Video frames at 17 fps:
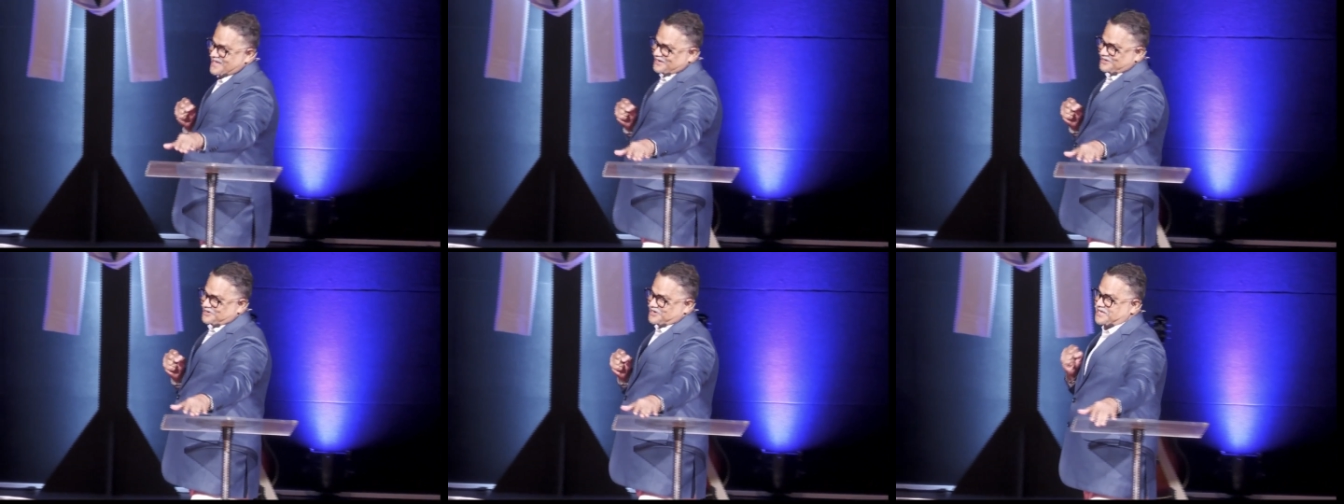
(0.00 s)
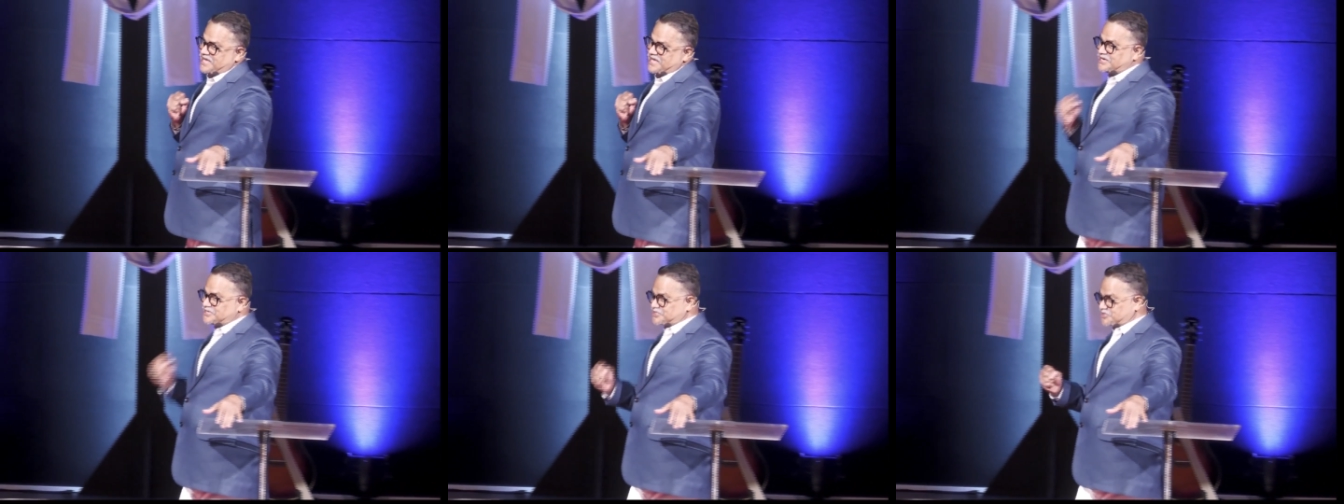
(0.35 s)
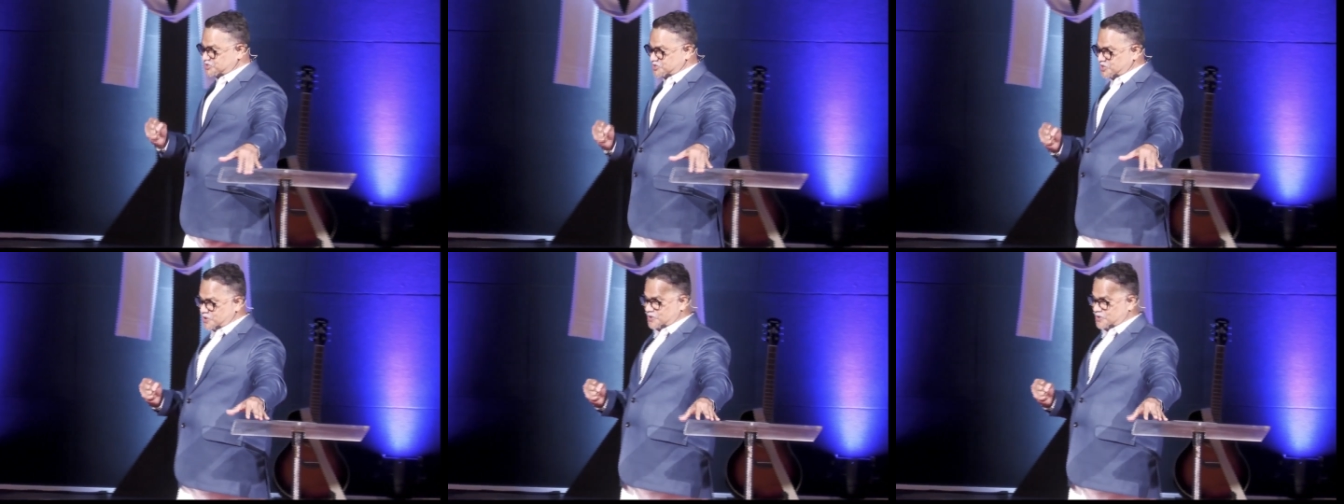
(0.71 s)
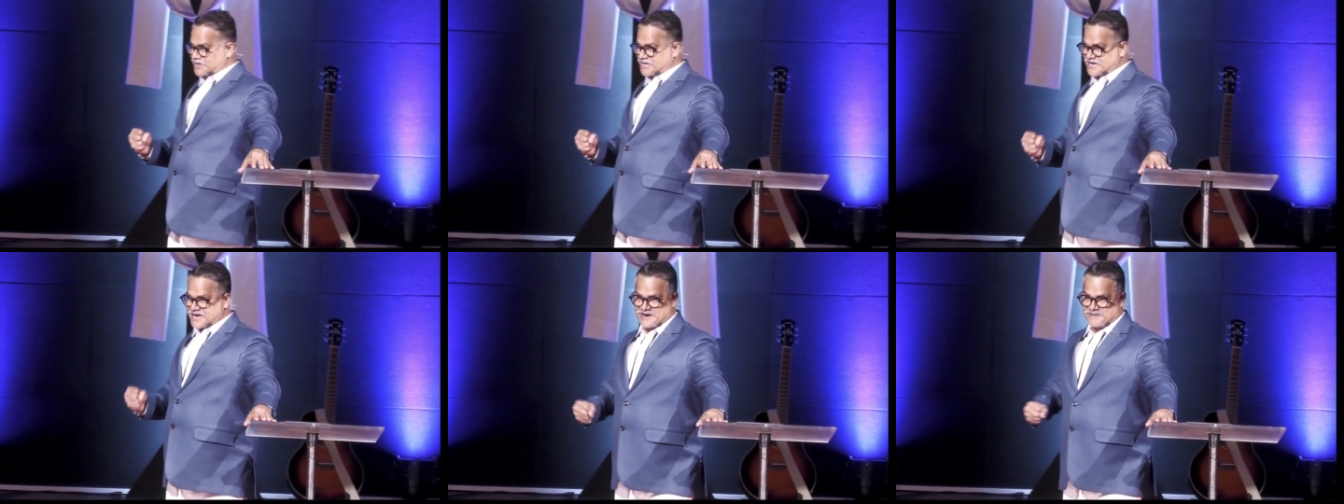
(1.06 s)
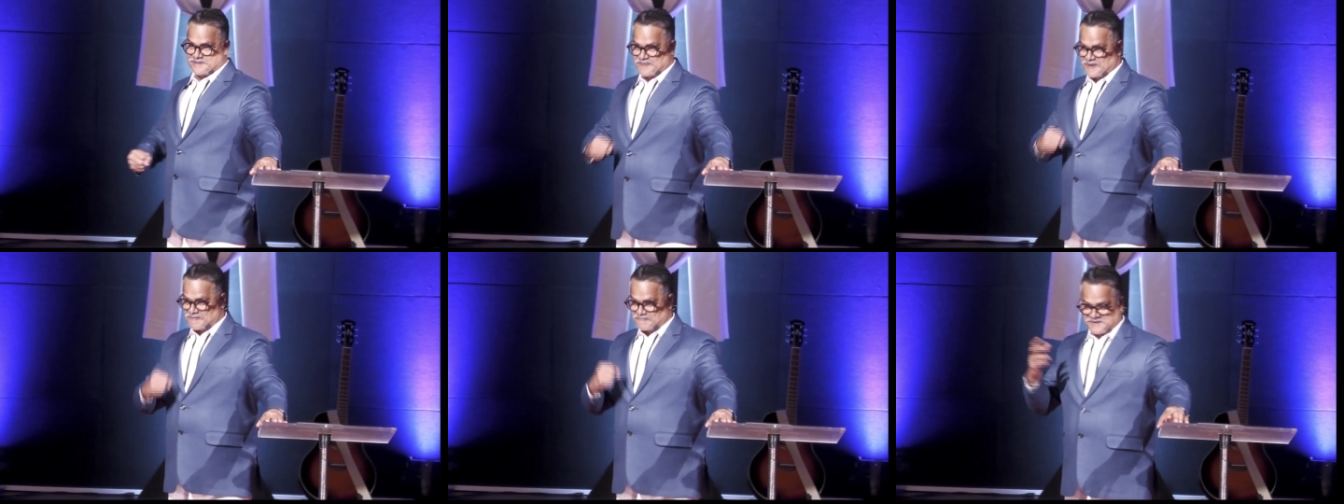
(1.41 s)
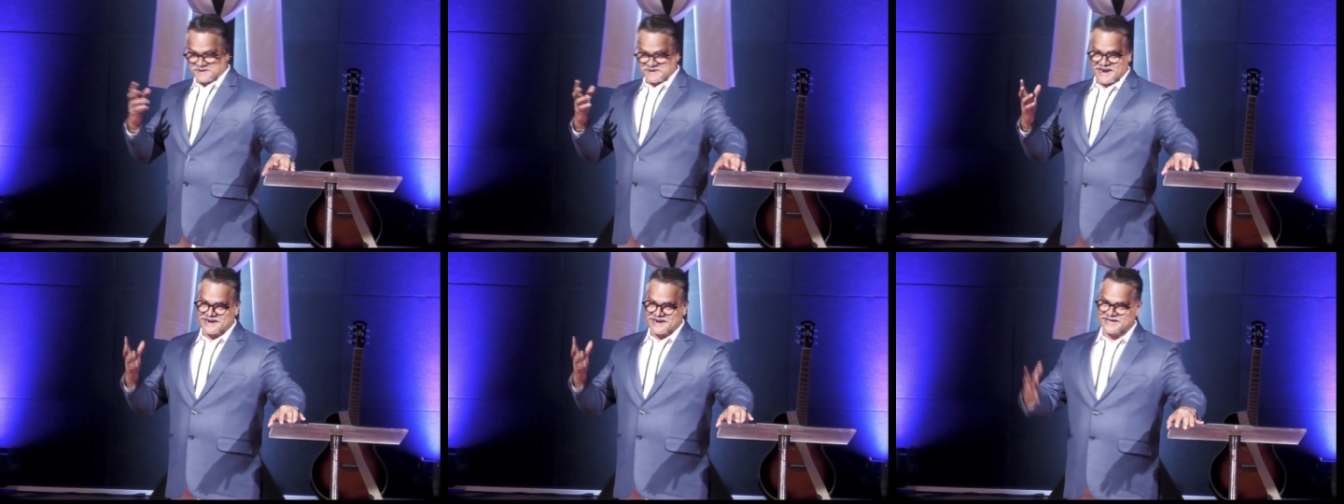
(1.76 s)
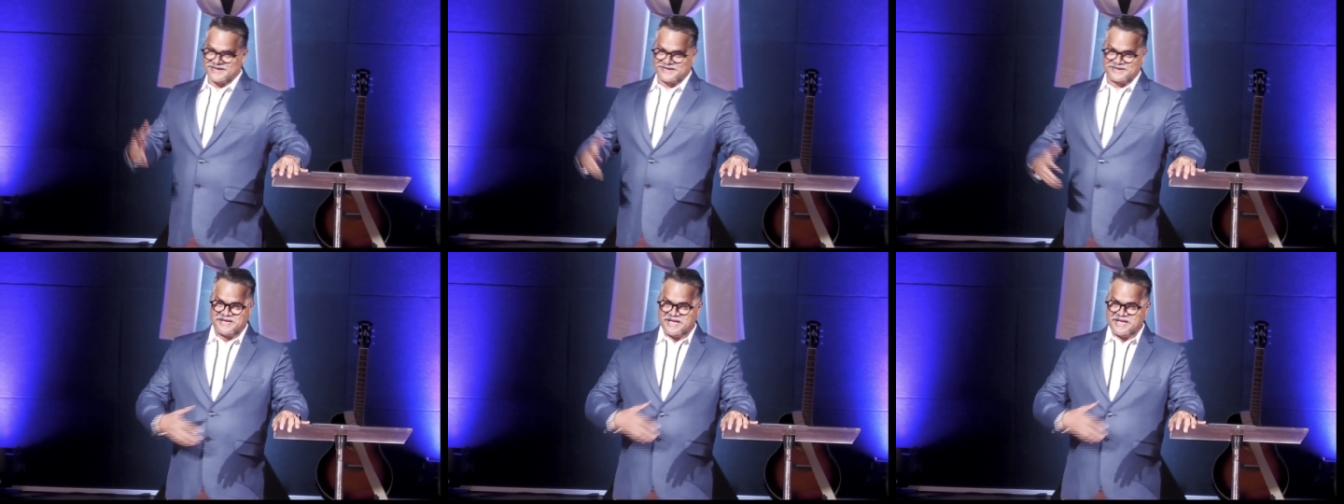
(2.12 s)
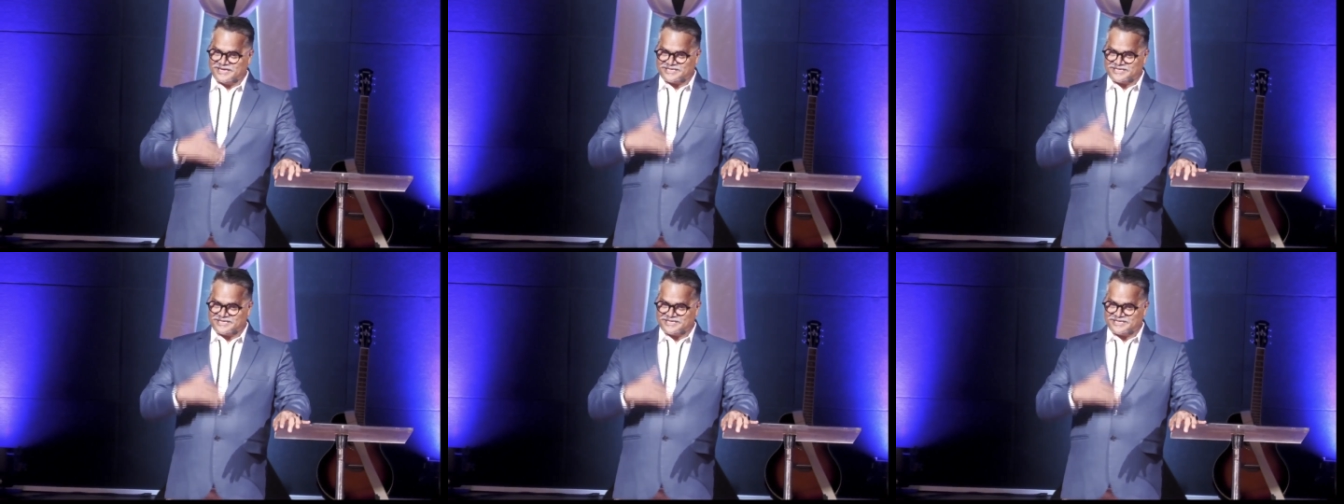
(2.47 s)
to King Saul. He had people running,